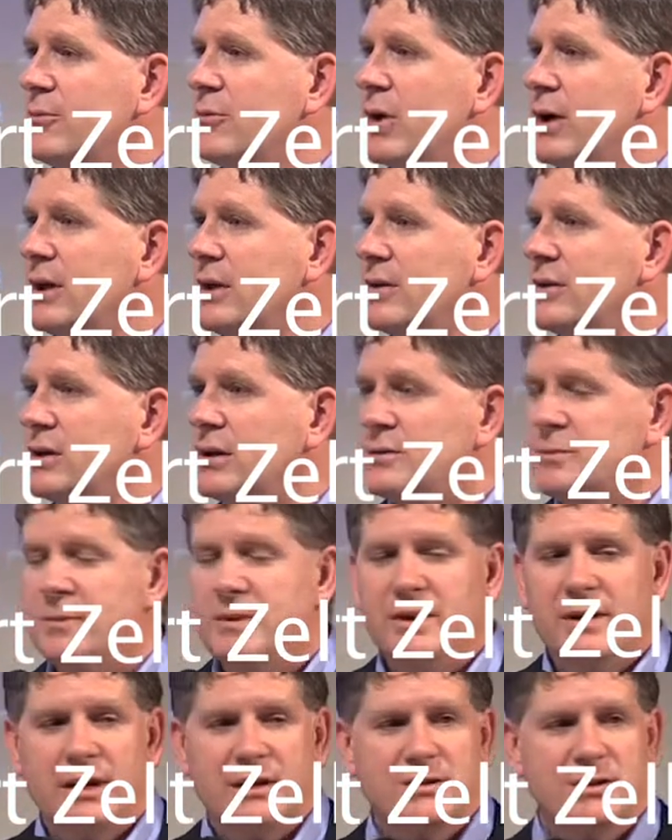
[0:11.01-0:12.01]
I'm running to
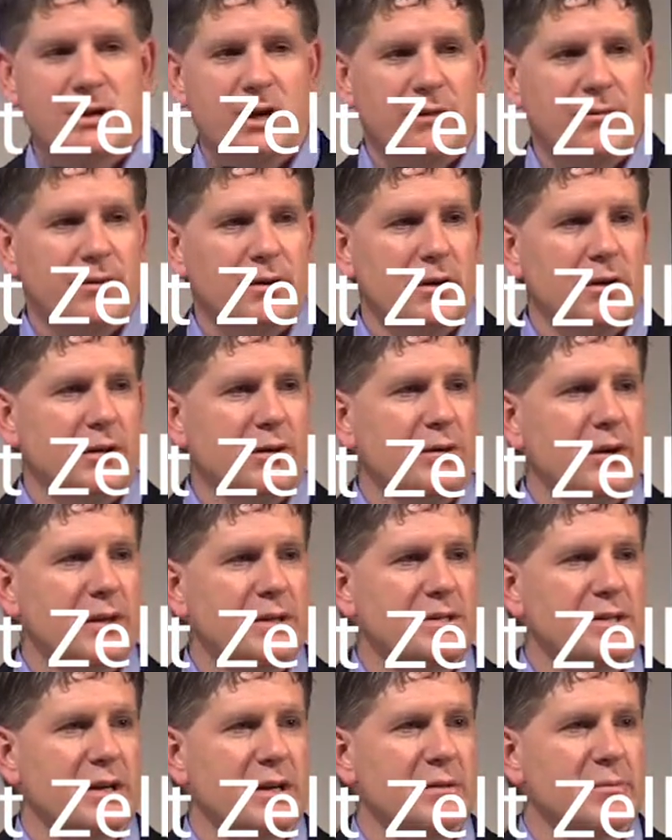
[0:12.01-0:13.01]
be the next governor of the
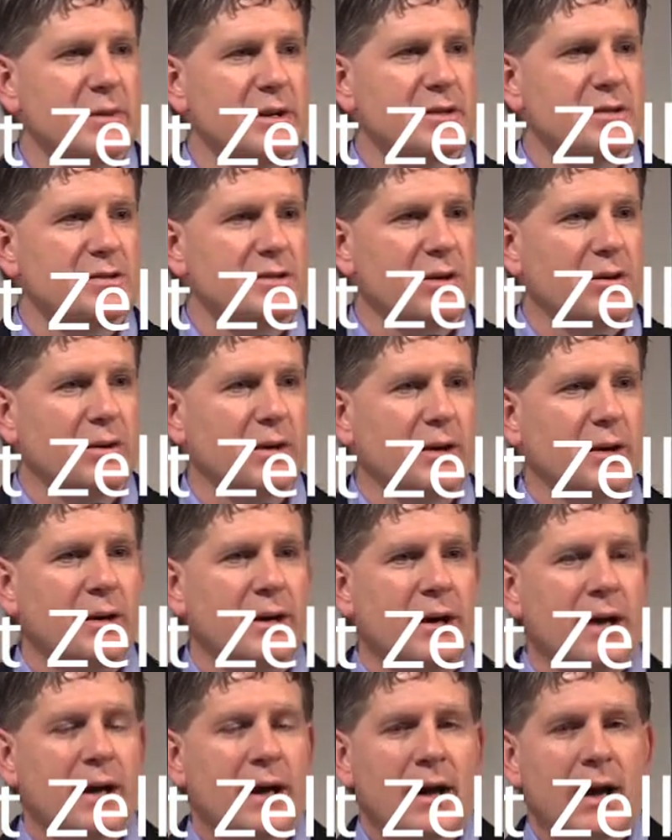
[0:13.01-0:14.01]
great state of
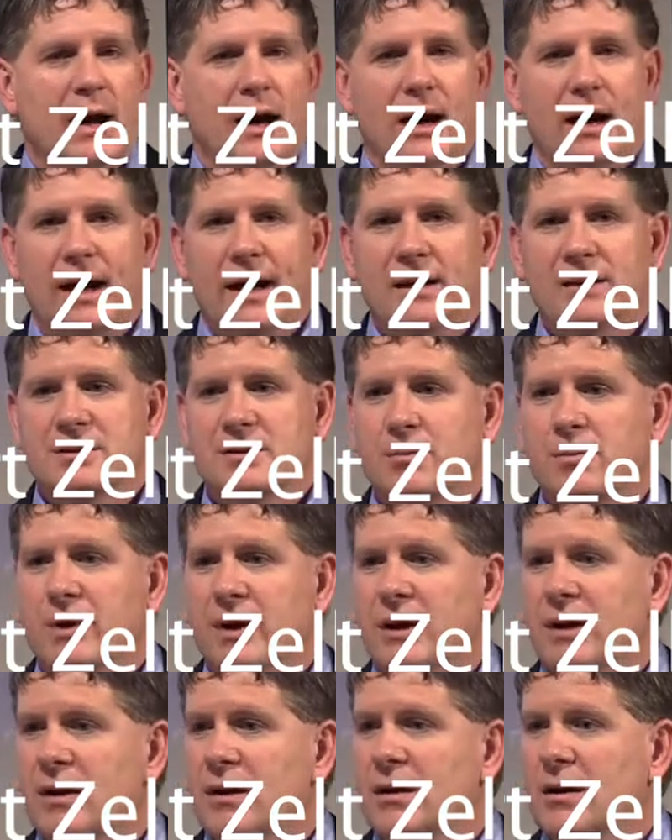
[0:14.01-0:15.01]
Minnesota uh, and to
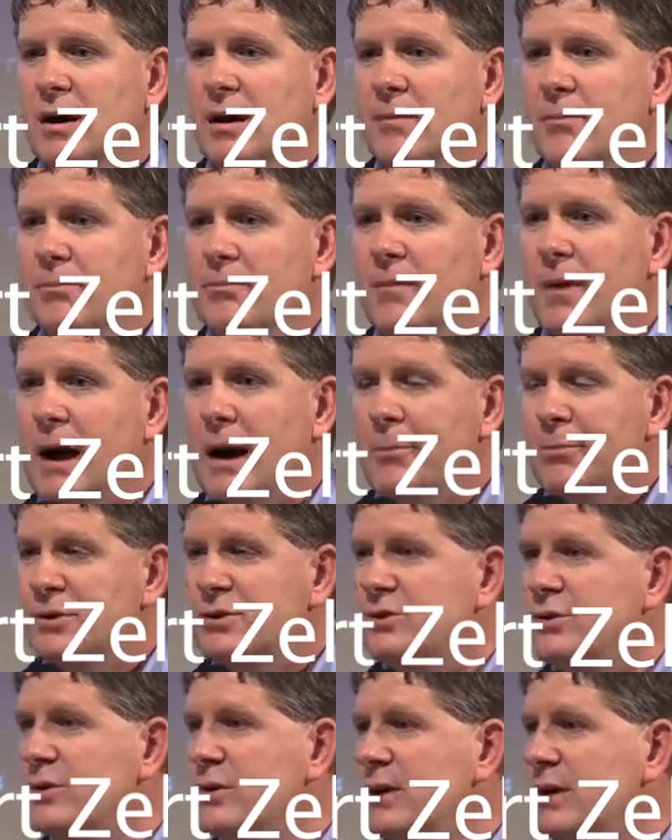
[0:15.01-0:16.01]
bring
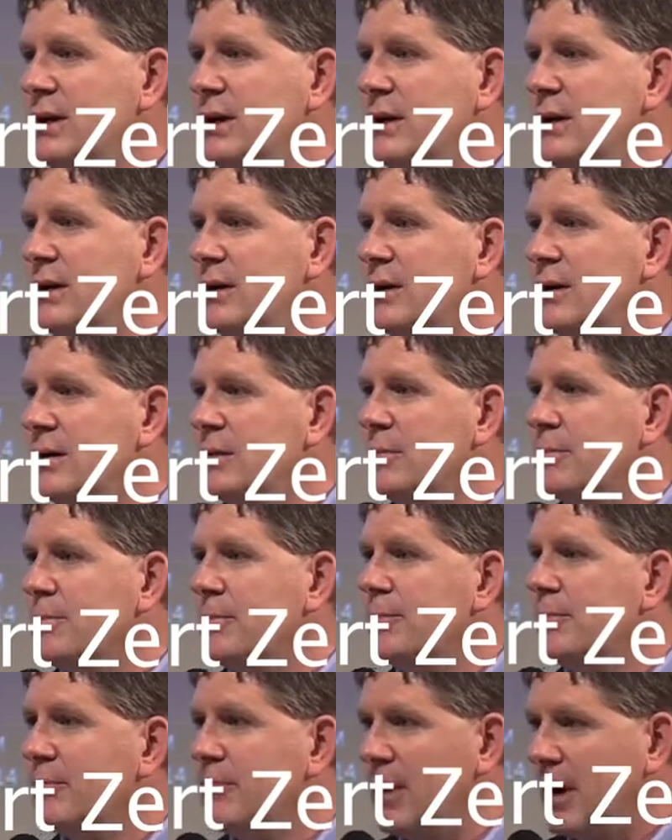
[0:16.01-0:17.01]
opportunity,
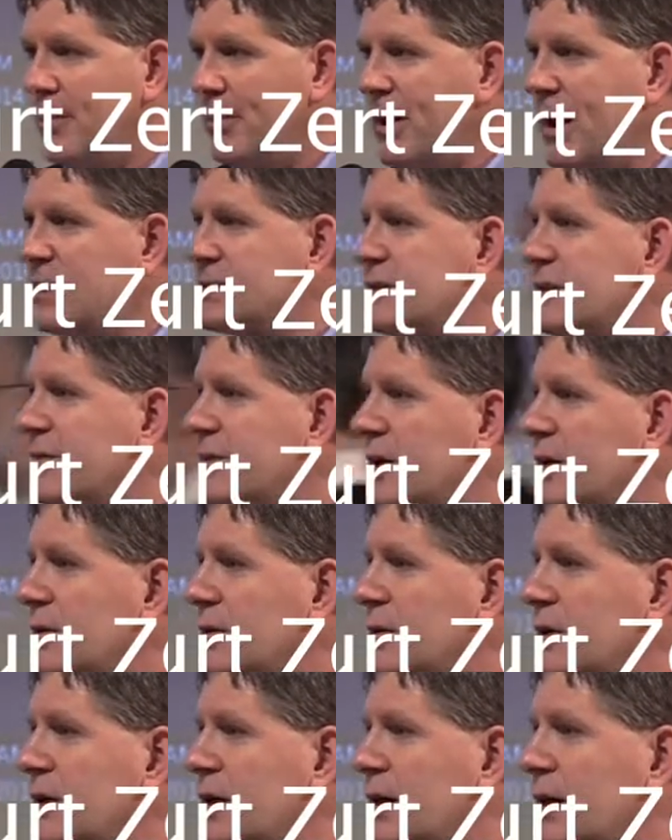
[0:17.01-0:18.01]
a positive
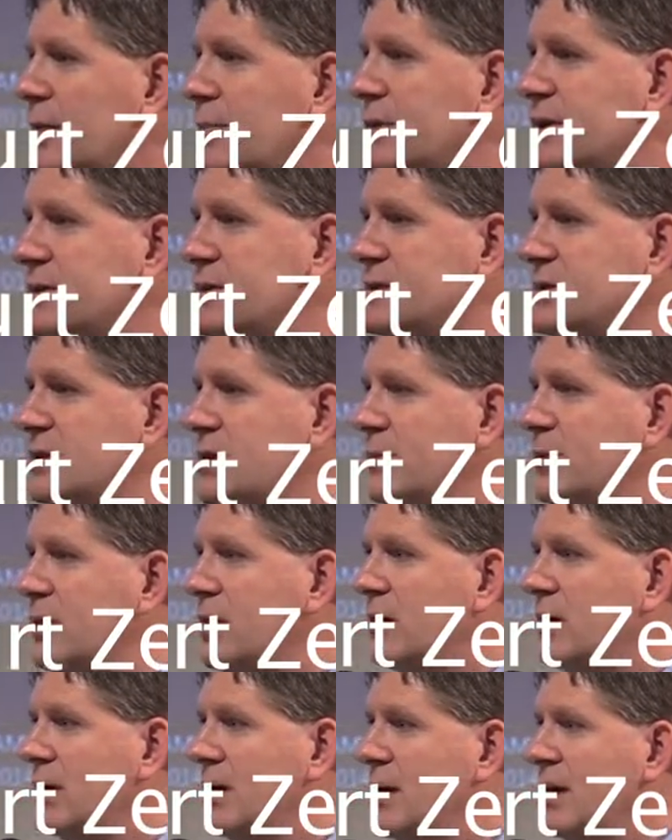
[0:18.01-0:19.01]
outlook on our business
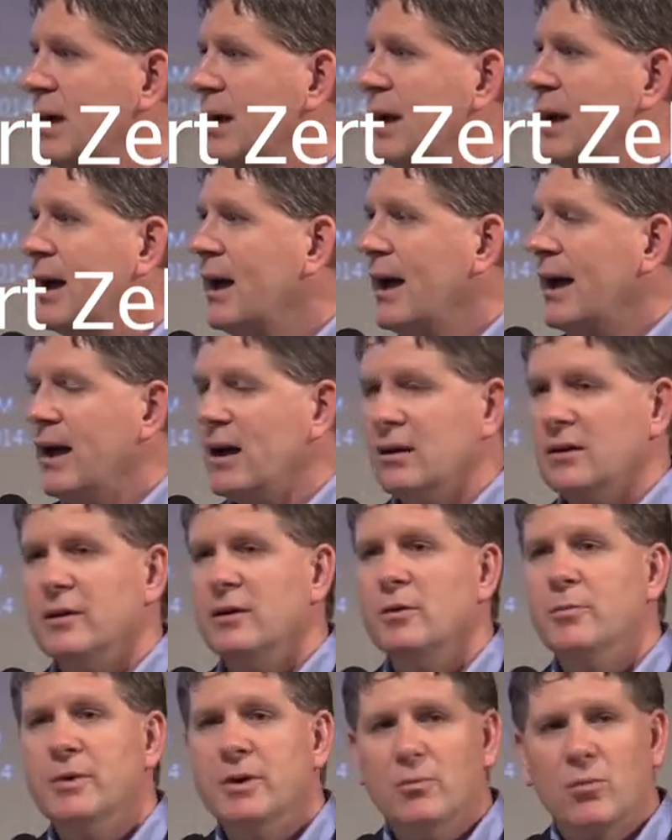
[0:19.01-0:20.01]
community, and a
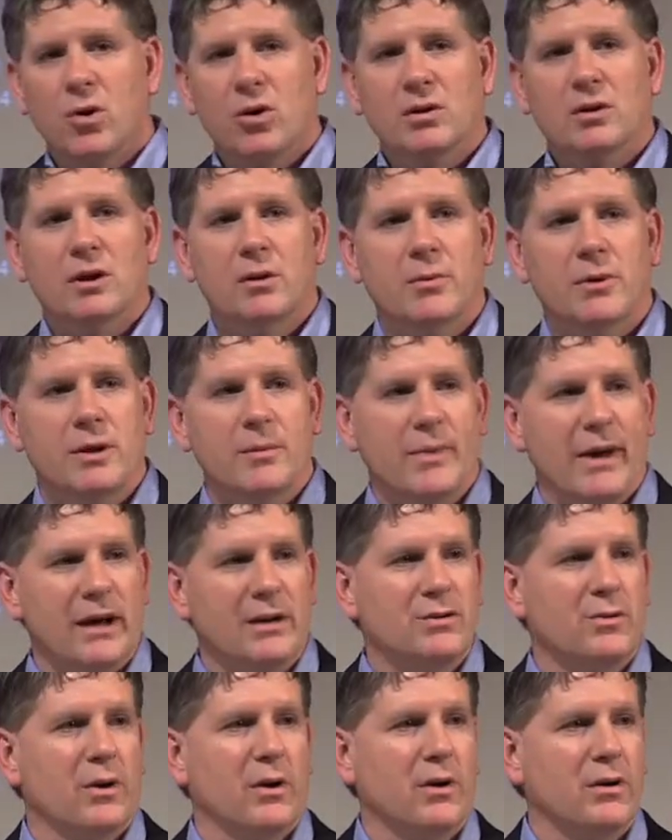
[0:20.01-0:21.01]
little bit more liberty
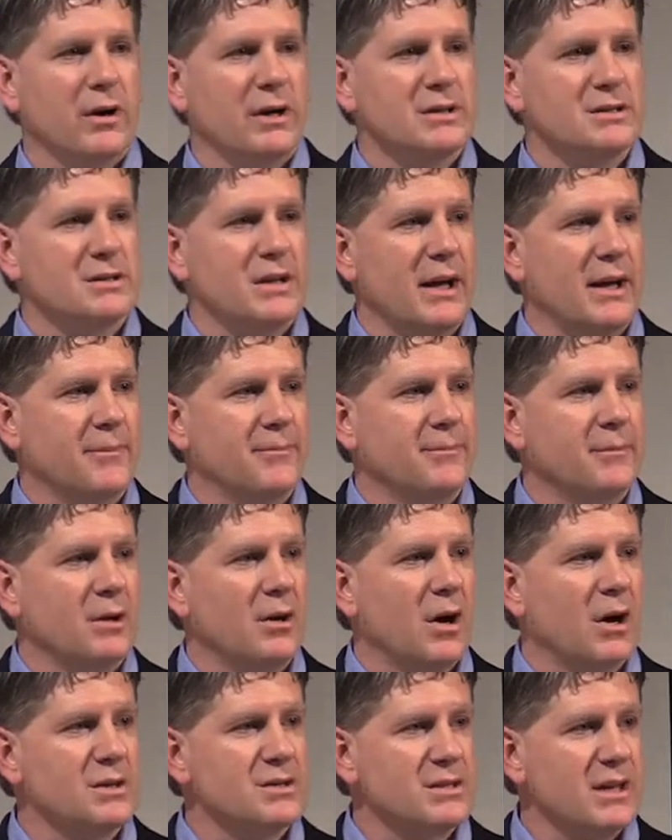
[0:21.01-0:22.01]
back to our great state.
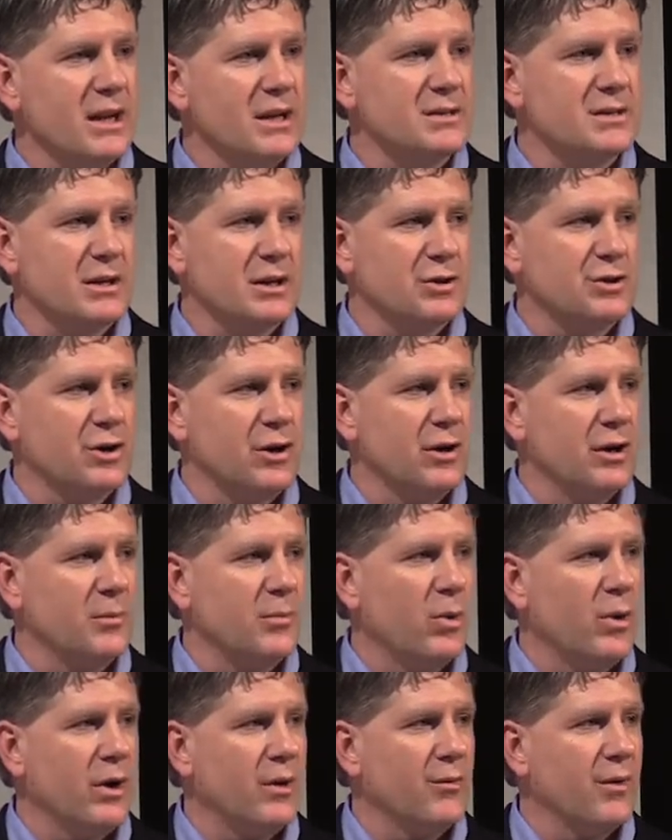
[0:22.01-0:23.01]
You know, our state is at a
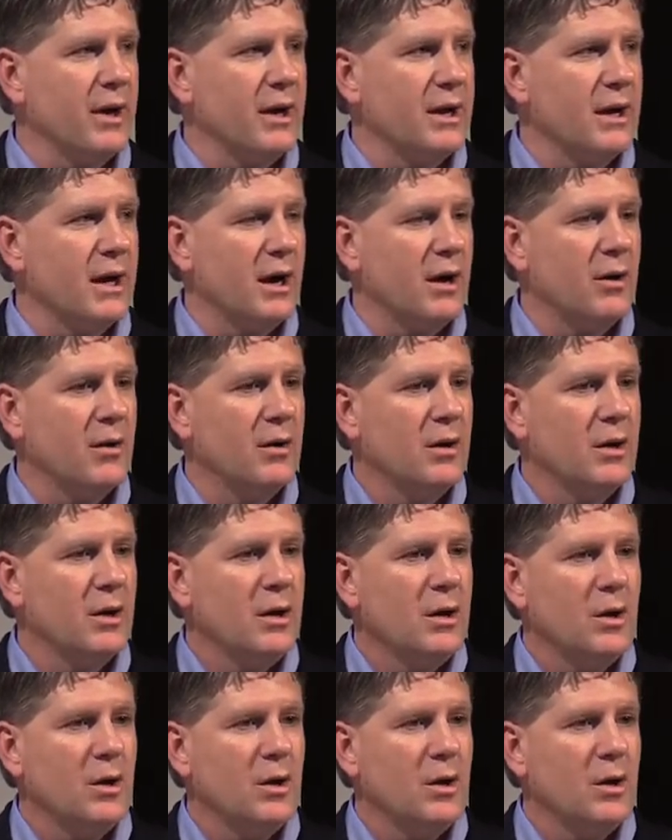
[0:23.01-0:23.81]
turning point right now.